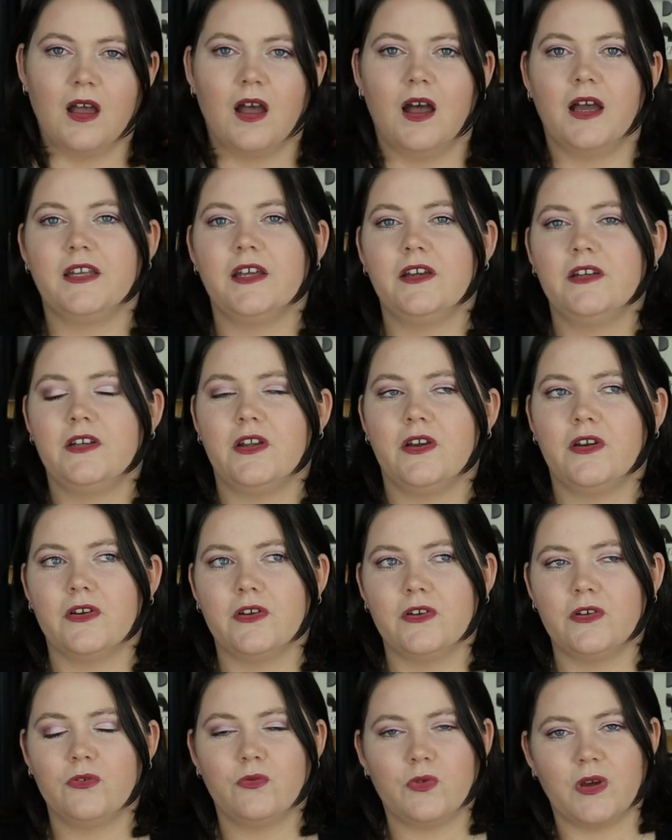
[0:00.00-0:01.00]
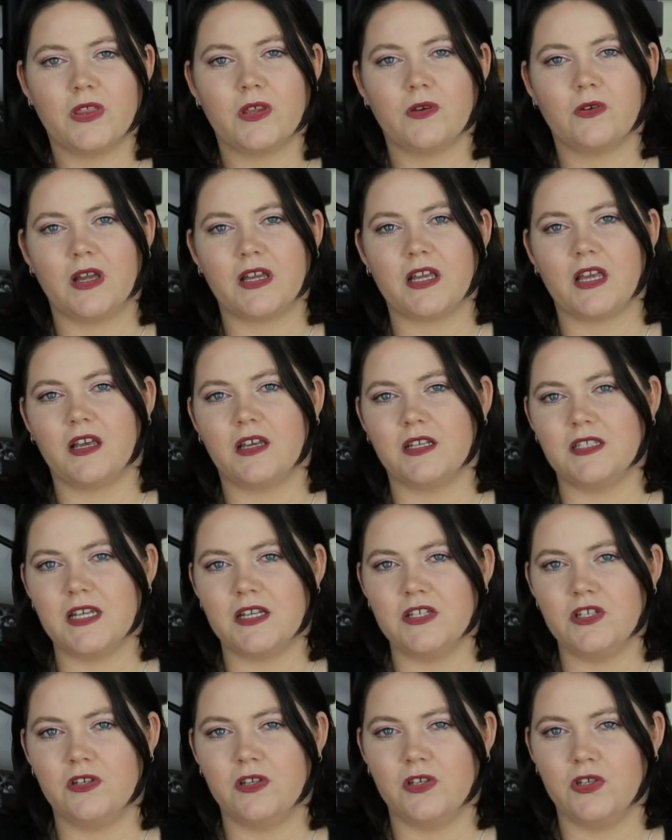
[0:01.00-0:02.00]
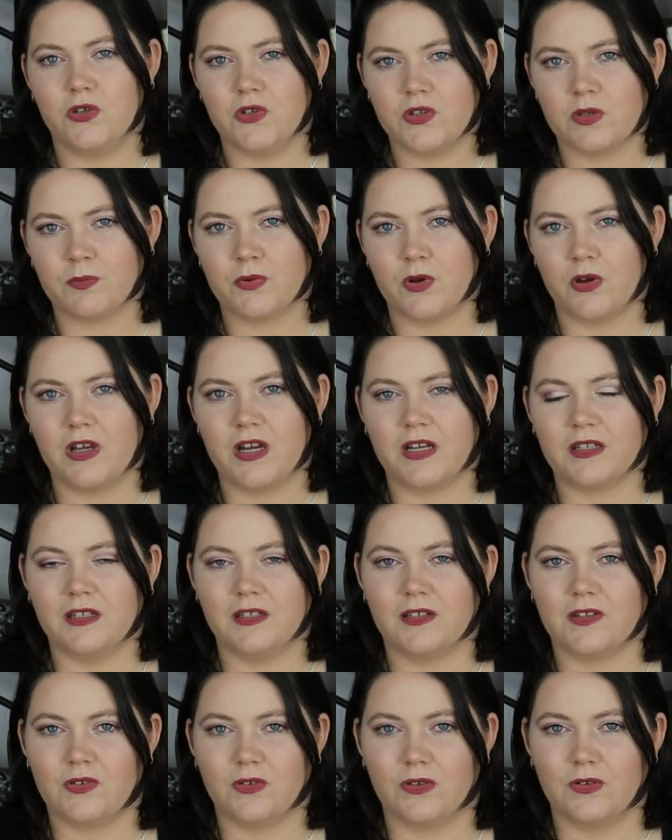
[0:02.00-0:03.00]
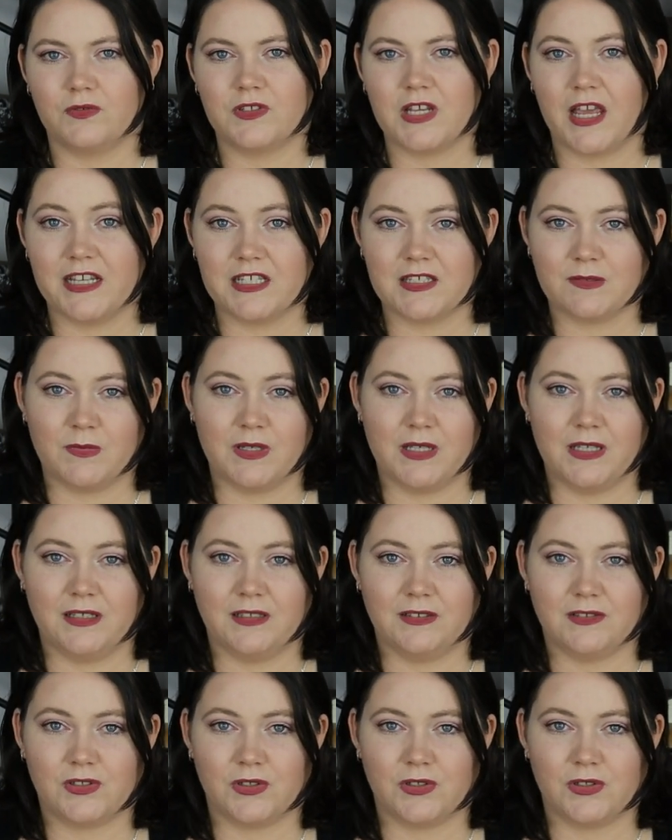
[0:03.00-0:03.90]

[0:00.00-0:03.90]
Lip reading: I don't know whether I could continue to use a product that sort of takes me